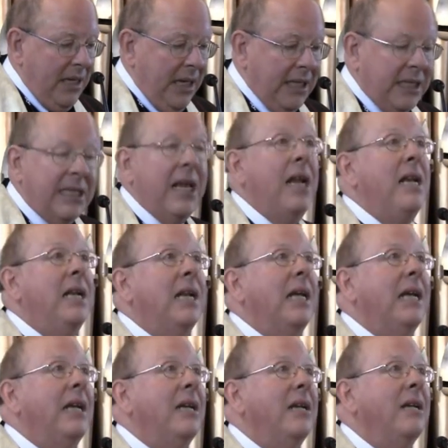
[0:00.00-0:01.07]
And
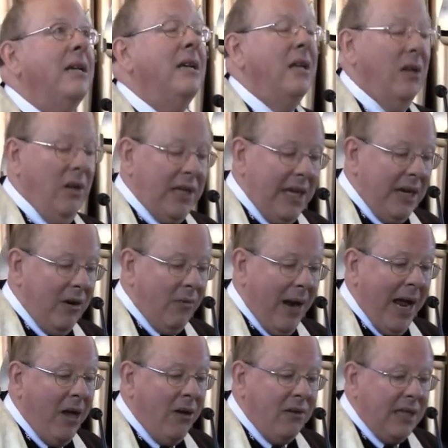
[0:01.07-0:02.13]
suddenly, looking
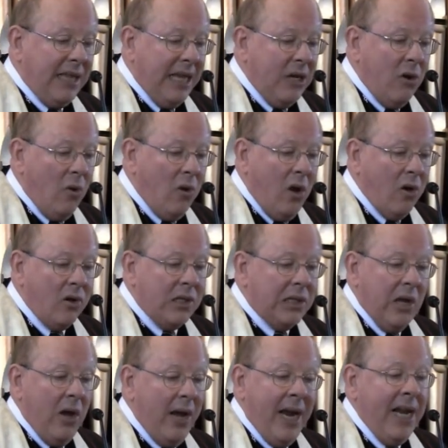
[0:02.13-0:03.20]
around, they no longer
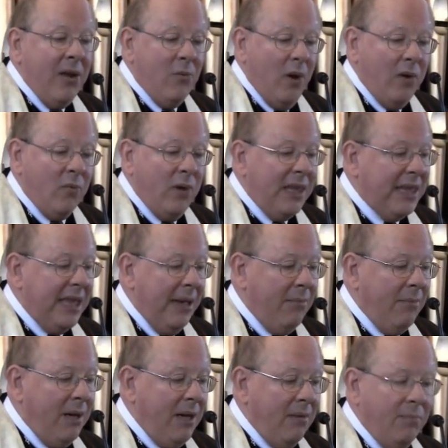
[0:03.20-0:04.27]
saw anyone with
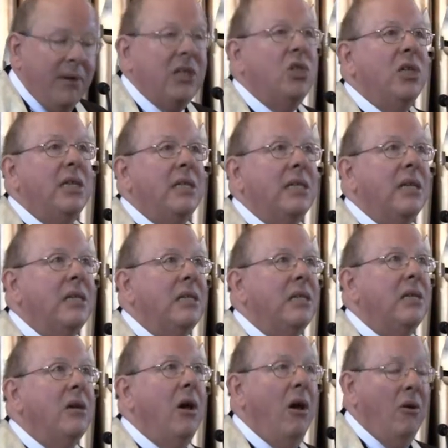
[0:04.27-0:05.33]
them but
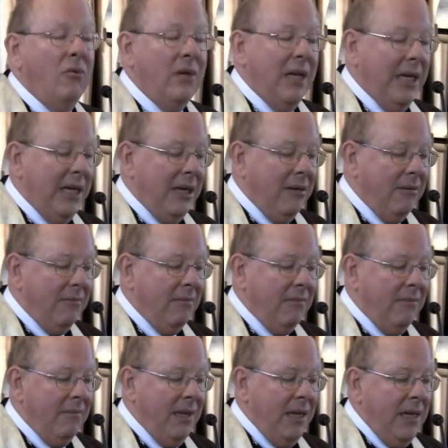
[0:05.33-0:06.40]
Jesus only.
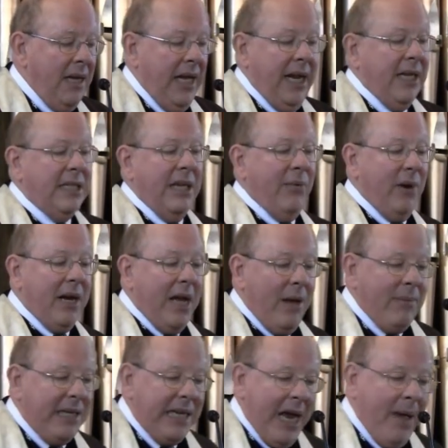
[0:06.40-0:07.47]
And as they were
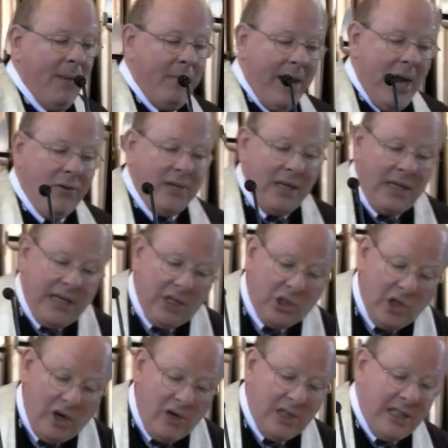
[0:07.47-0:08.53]
coming down a mountain, he
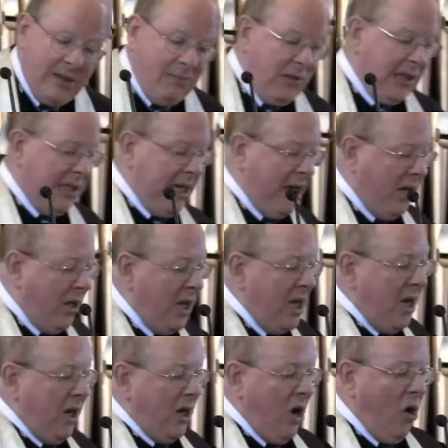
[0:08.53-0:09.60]
charged them to tell
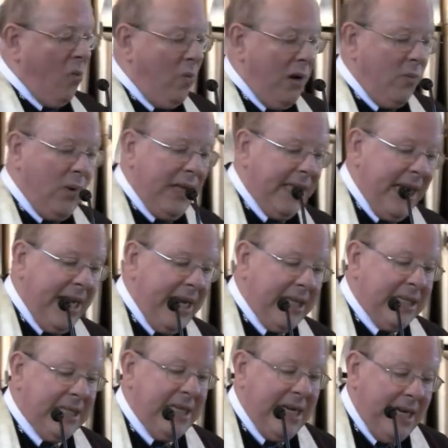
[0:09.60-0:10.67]
no one what they
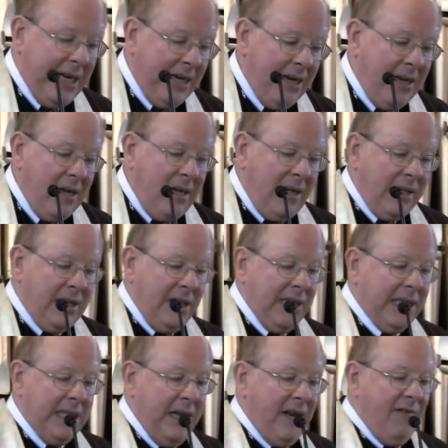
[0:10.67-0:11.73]
had seen until the
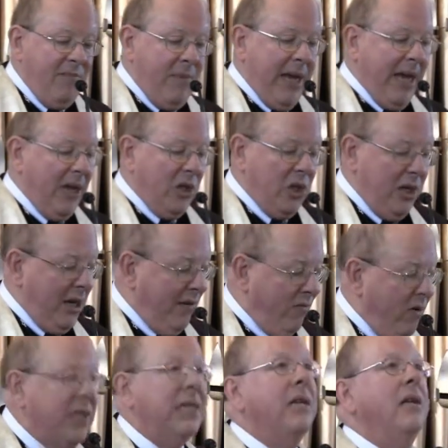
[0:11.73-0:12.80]
Son of Man should have
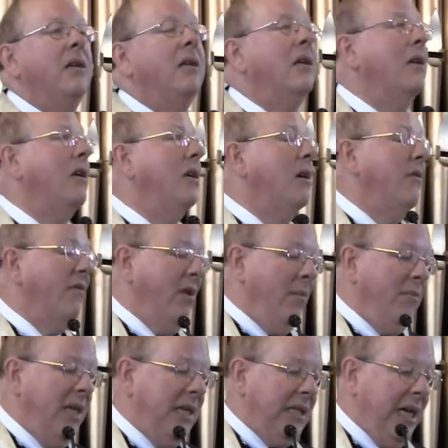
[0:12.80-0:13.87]
risen
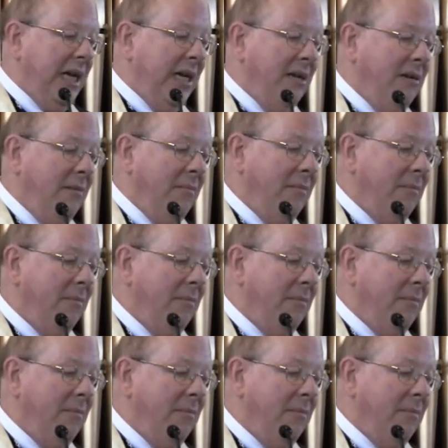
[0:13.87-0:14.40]
from the dead.